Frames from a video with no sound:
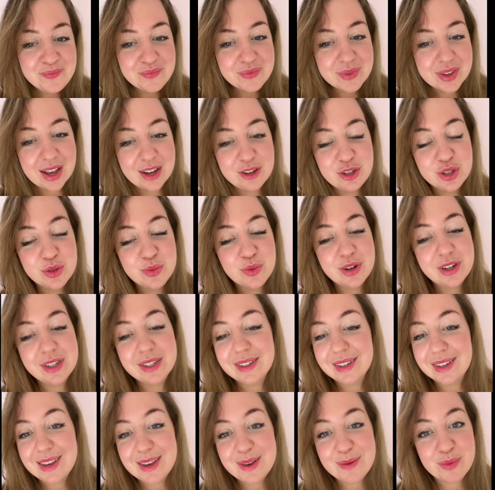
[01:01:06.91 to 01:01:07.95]
I just wanted
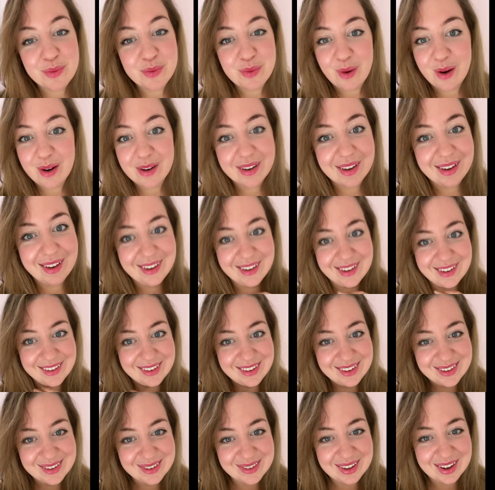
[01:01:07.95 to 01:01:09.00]
to keep walking, you
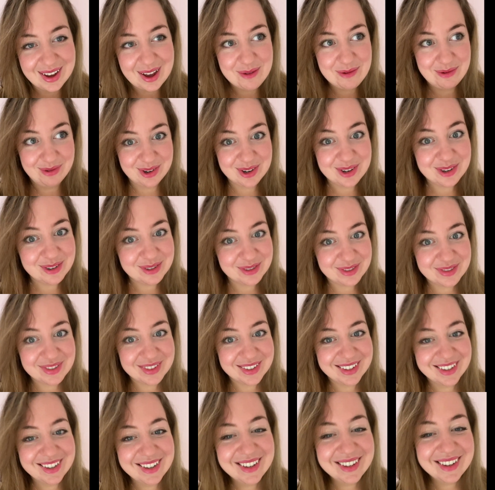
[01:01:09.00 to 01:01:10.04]
know, like I would
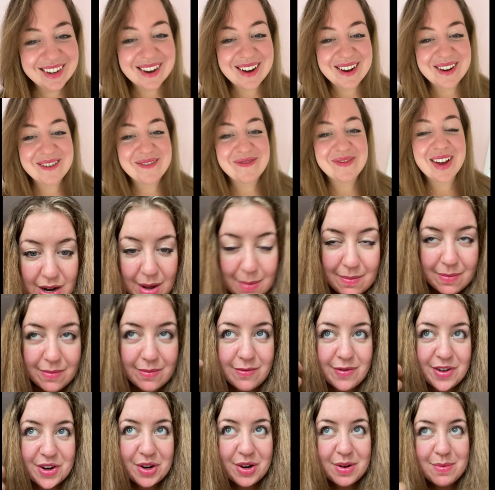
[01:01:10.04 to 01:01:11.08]
have. I'm
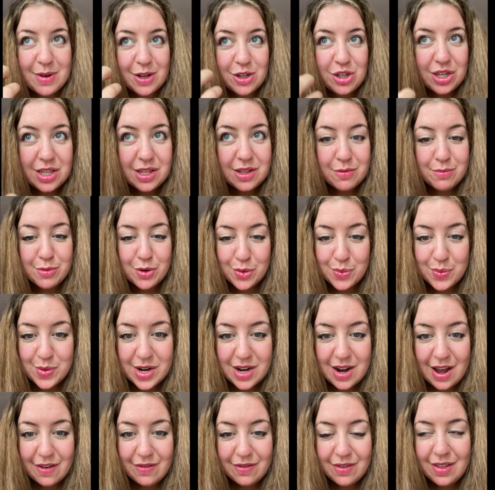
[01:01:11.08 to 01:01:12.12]
very much in the moment.
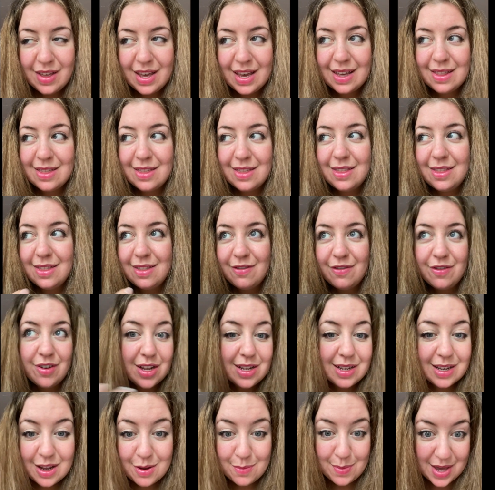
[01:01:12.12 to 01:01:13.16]
I feel like fun
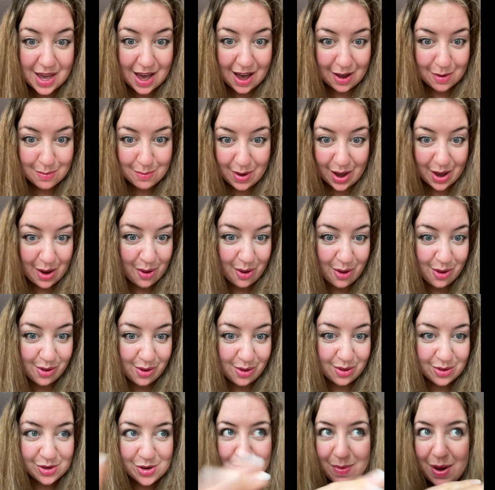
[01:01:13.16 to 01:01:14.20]
can be had by
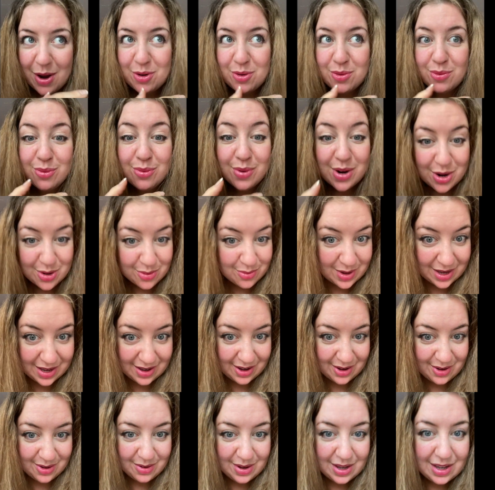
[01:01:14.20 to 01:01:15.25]
all, no matter where we
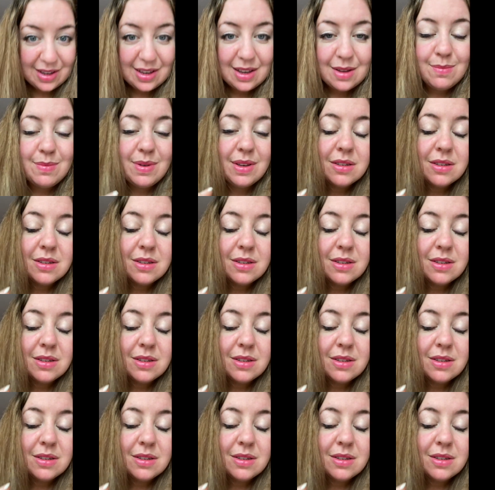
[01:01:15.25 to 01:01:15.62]
go. It can be